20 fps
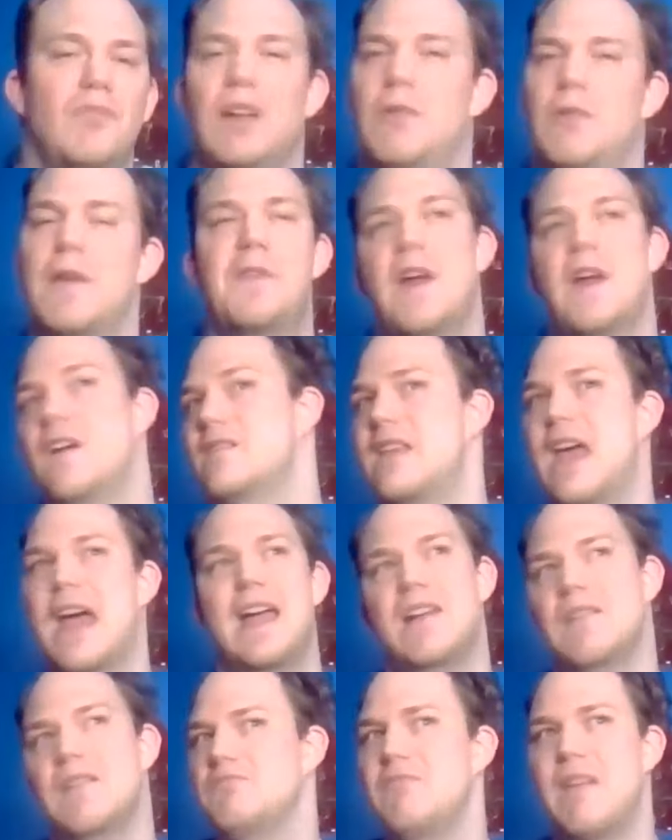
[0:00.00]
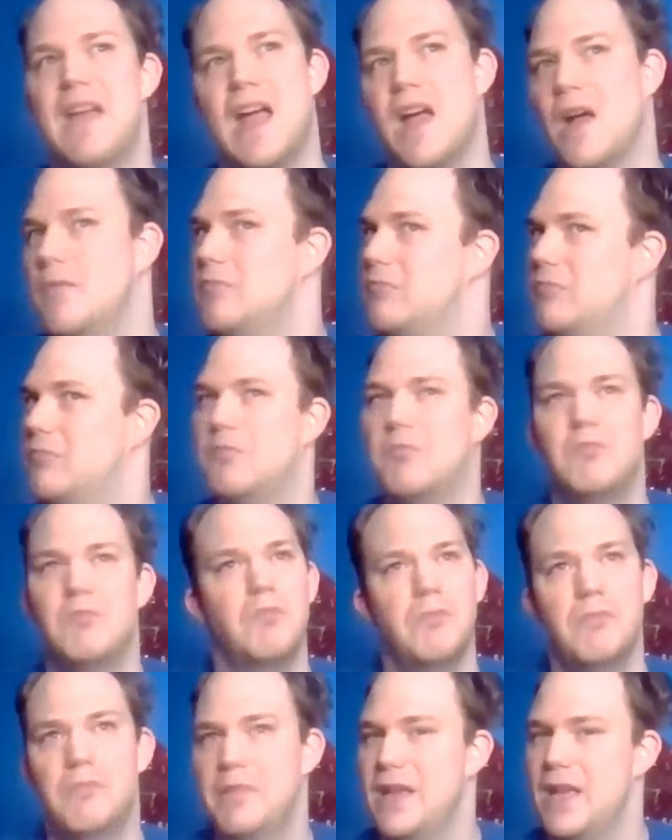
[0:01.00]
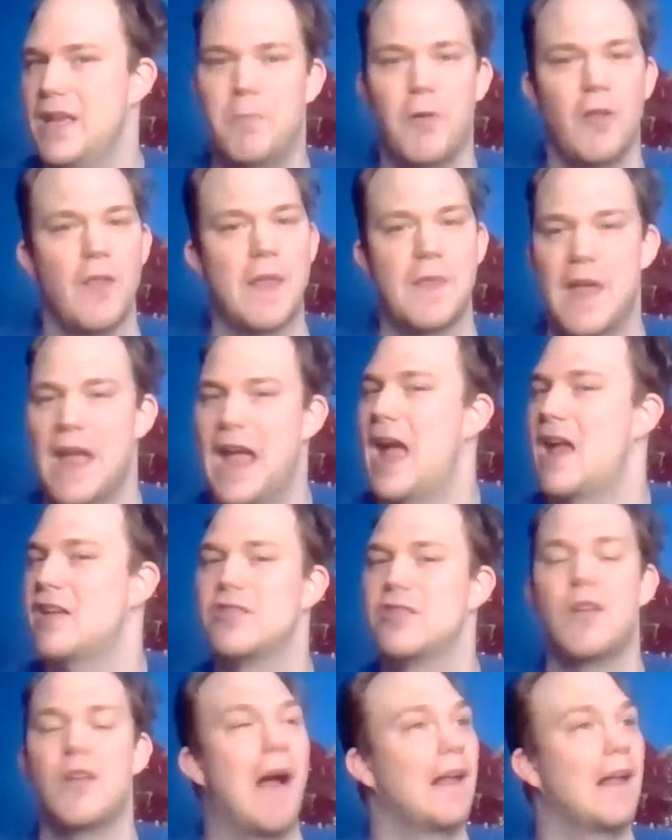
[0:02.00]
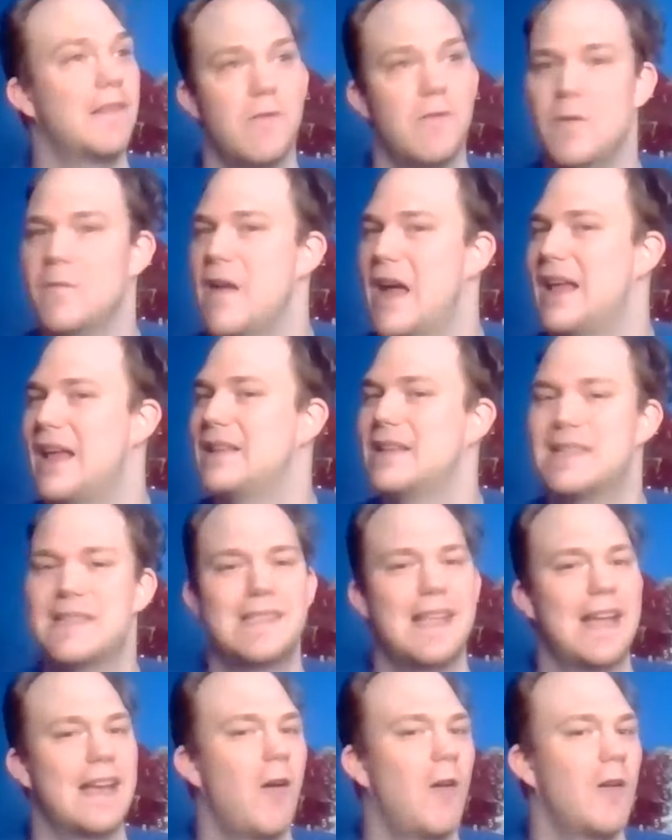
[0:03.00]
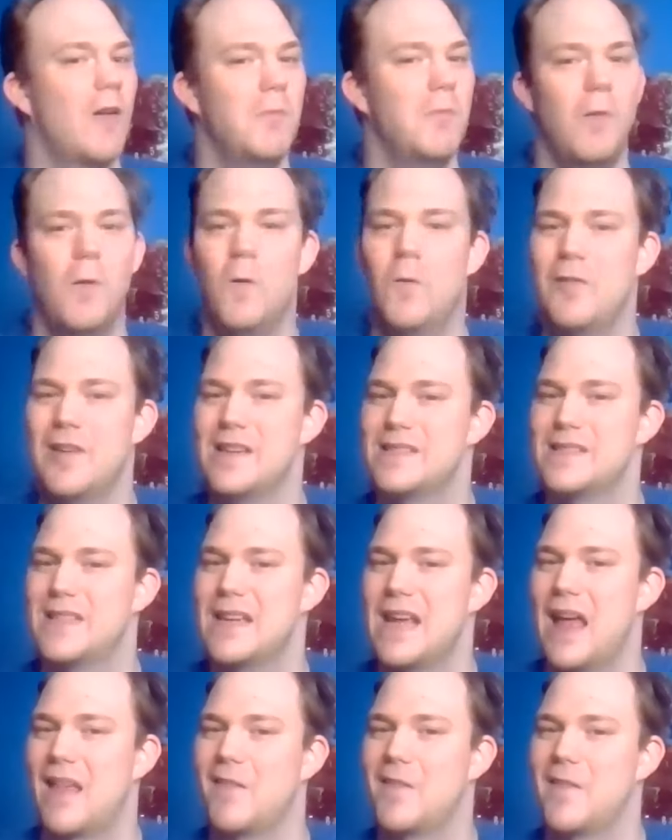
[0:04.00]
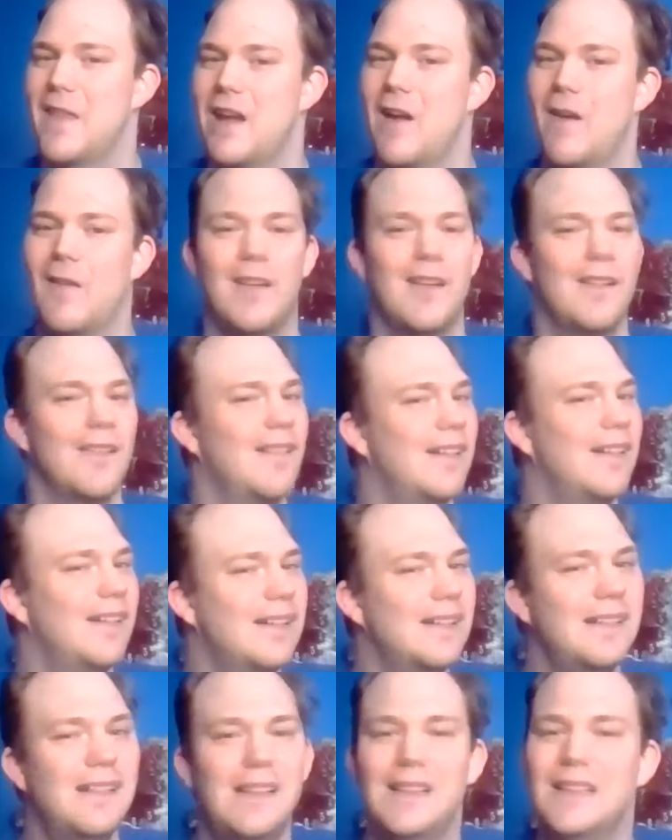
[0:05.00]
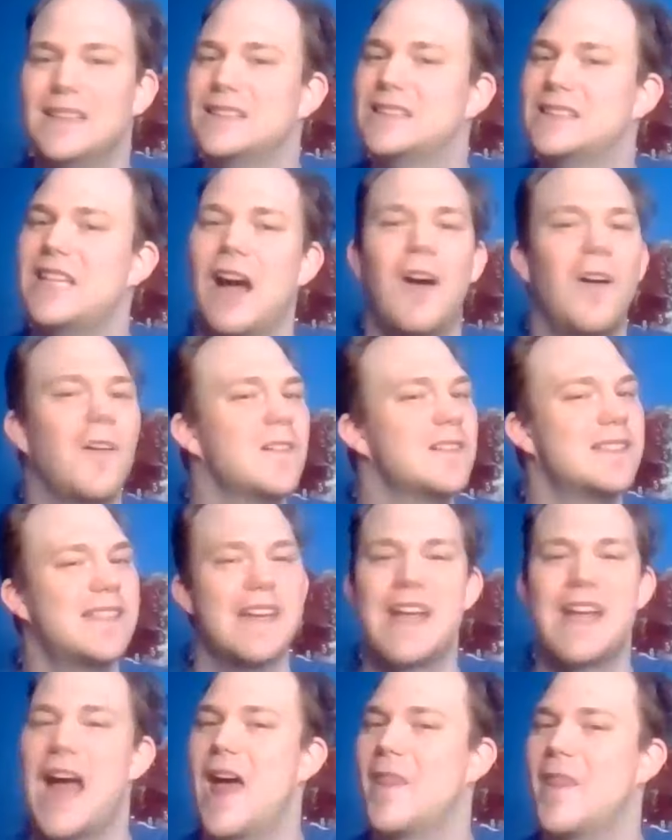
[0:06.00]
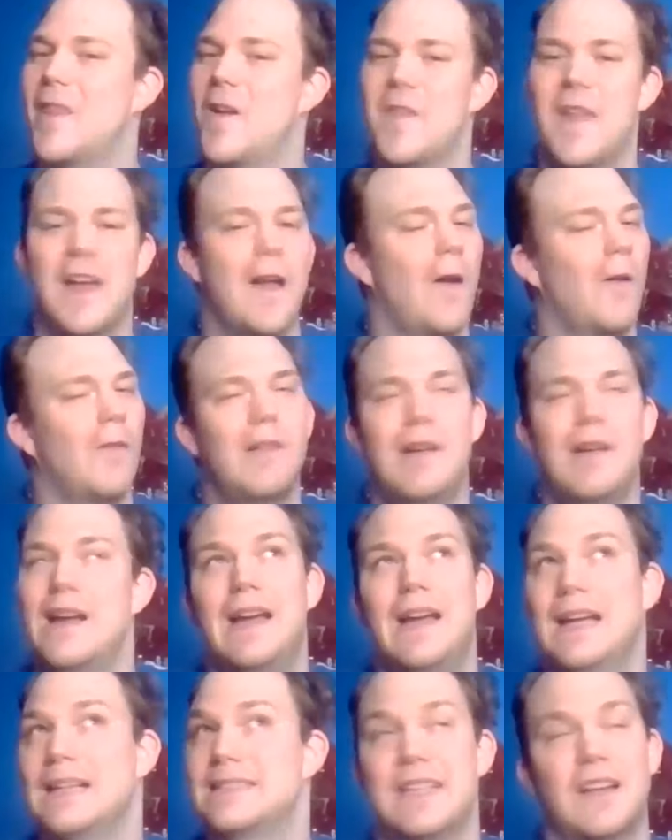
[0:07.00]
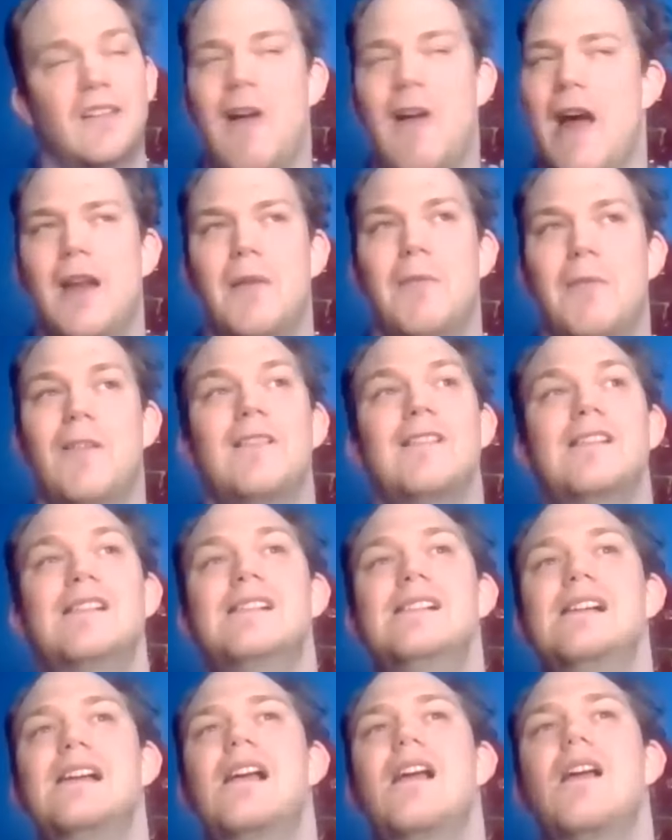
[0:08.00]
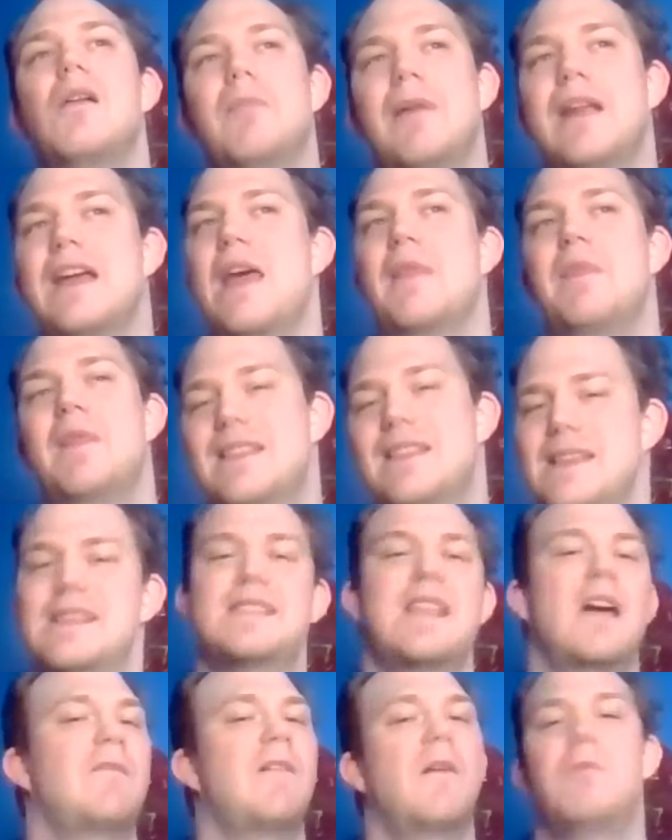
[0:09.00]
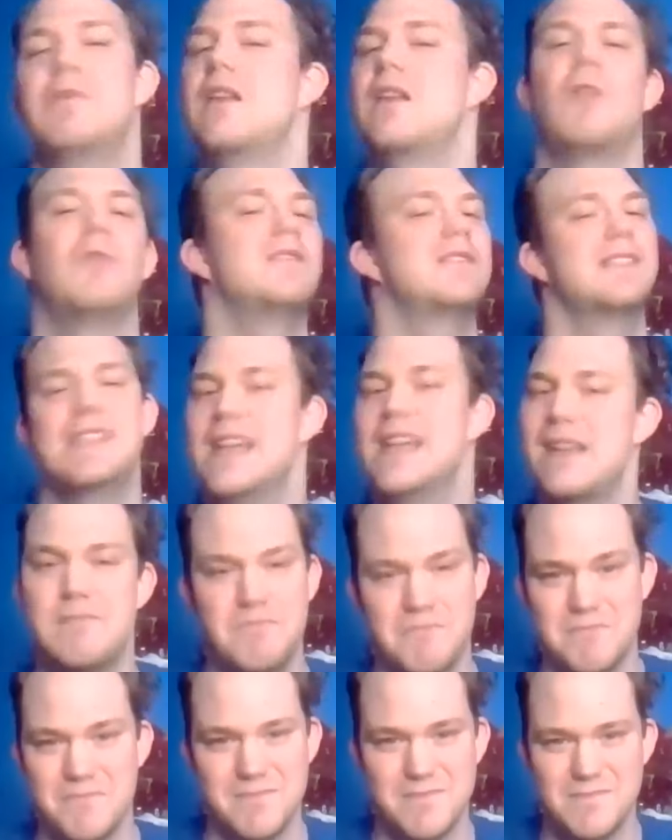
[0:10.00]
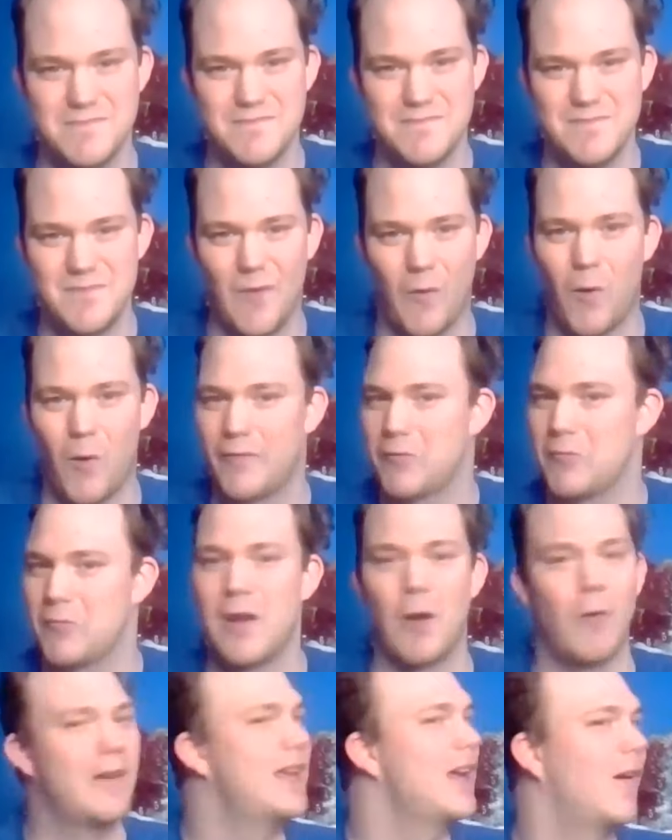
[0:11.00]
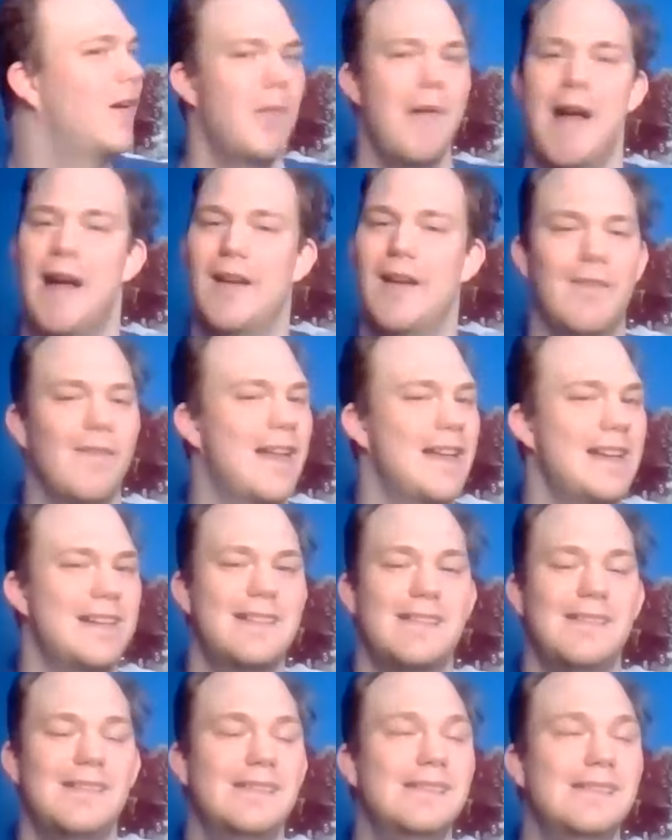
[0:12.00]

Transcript: with their day have people, like they actually go out to events, they go to movies together, they go to shows together, they go, it's incredible. But again, this is stuff that we don't see often, we don't hear about it. Like,